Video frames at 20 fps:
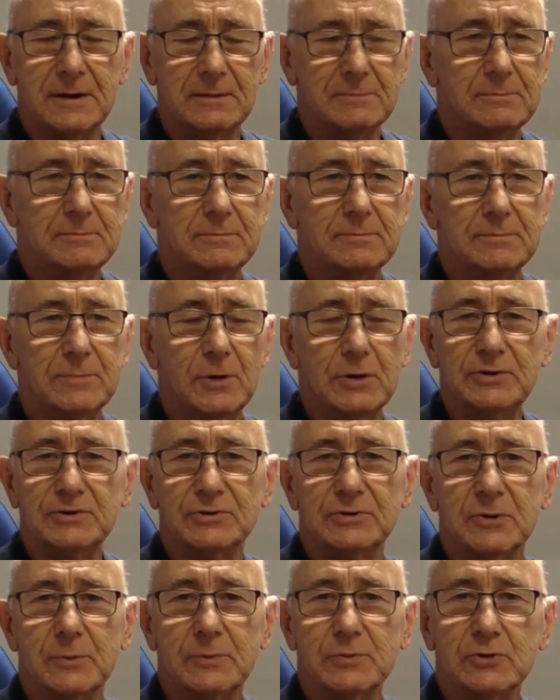
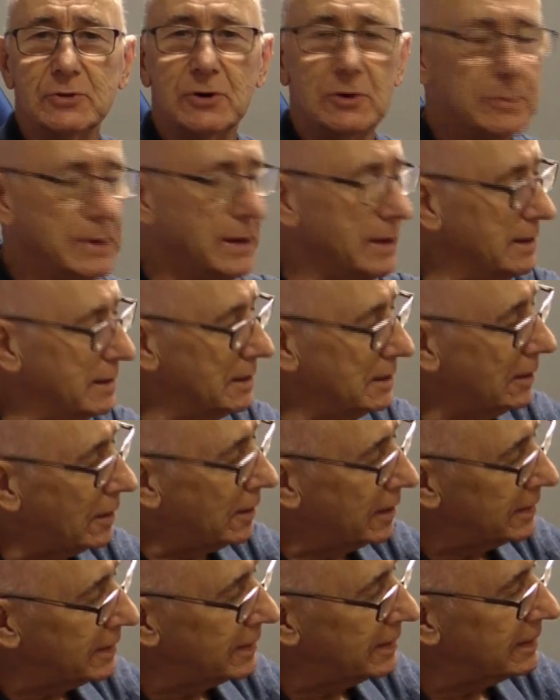moisture absorbing
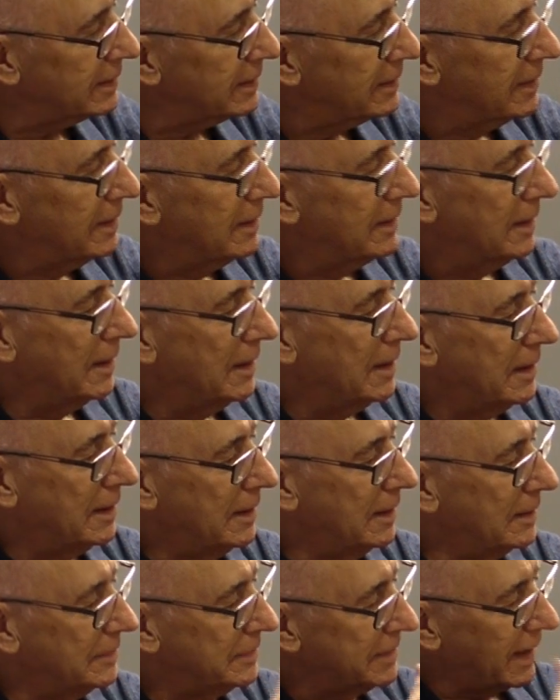lining.
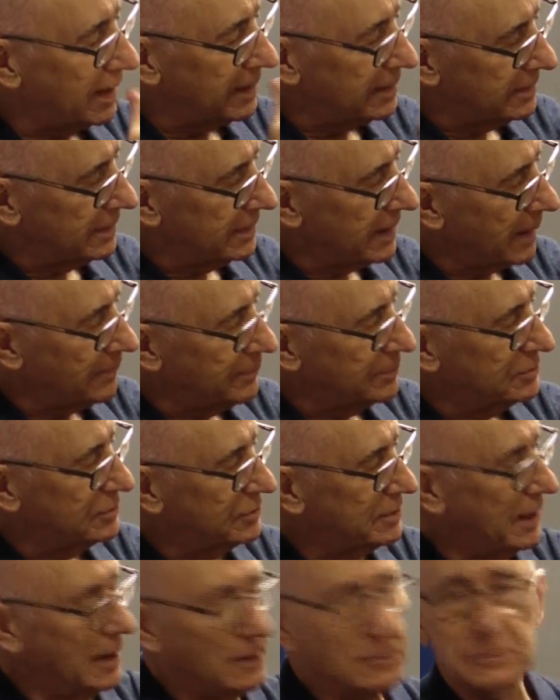That
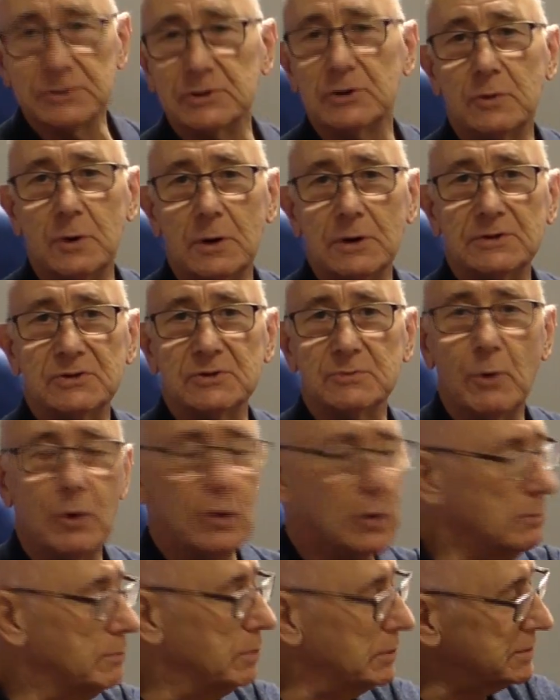aperture there looks quite
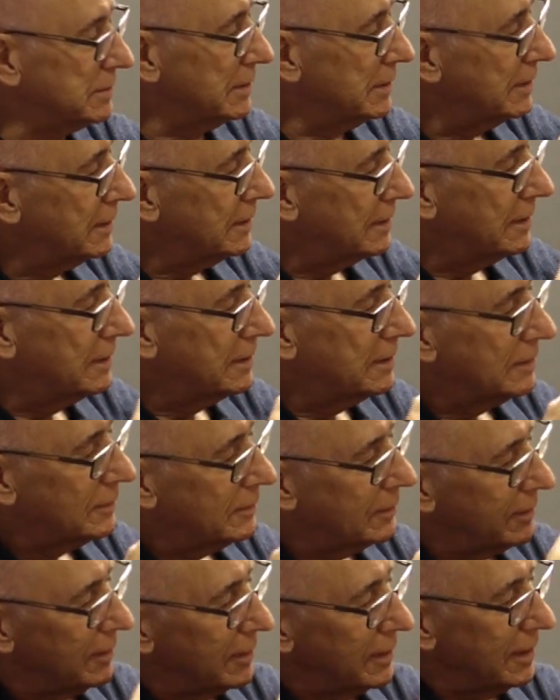small, but
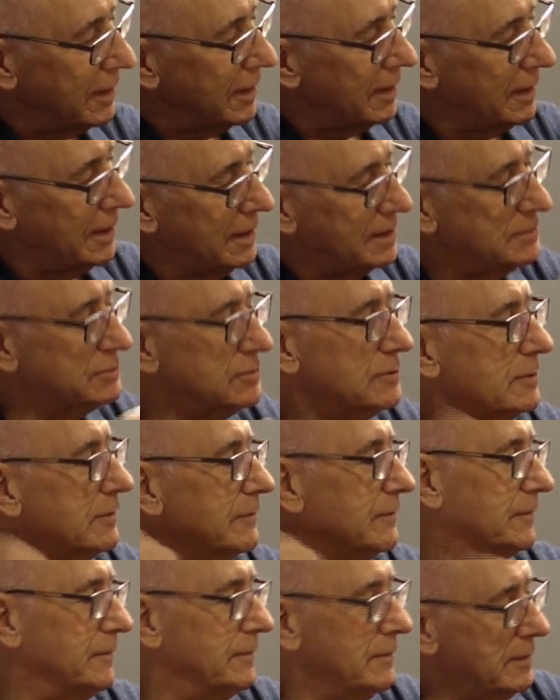it's sort
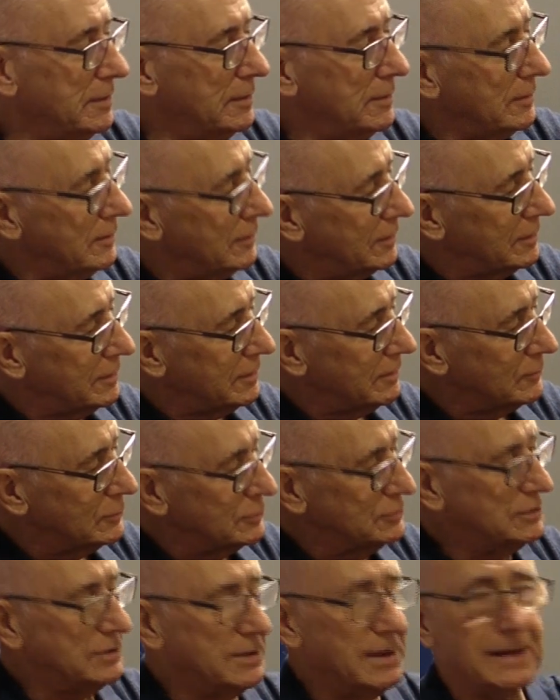of,
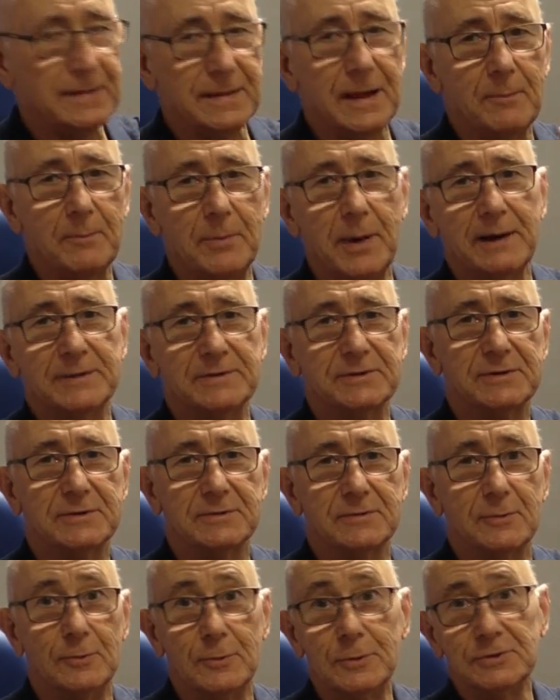once you get that
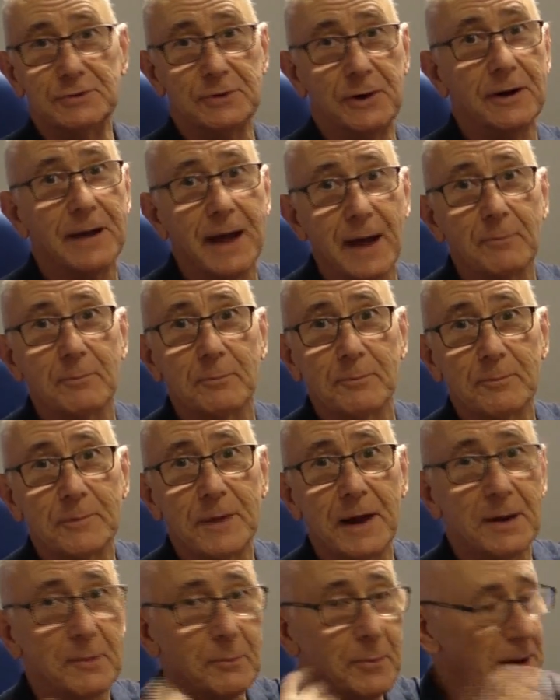past, or once I get
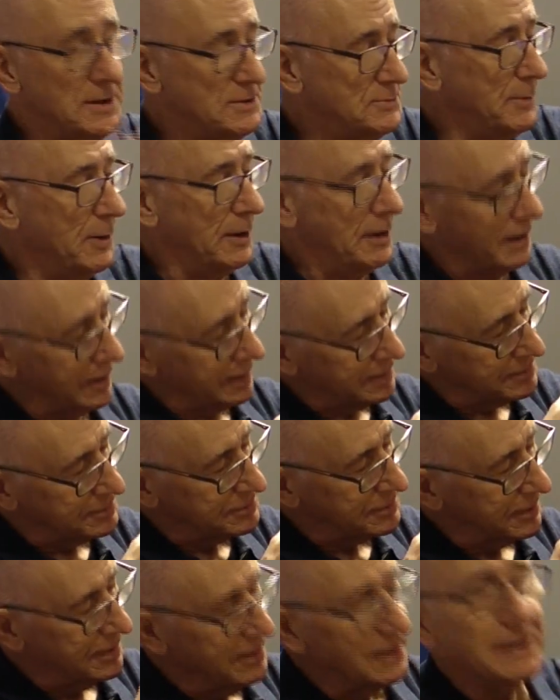it past my ears,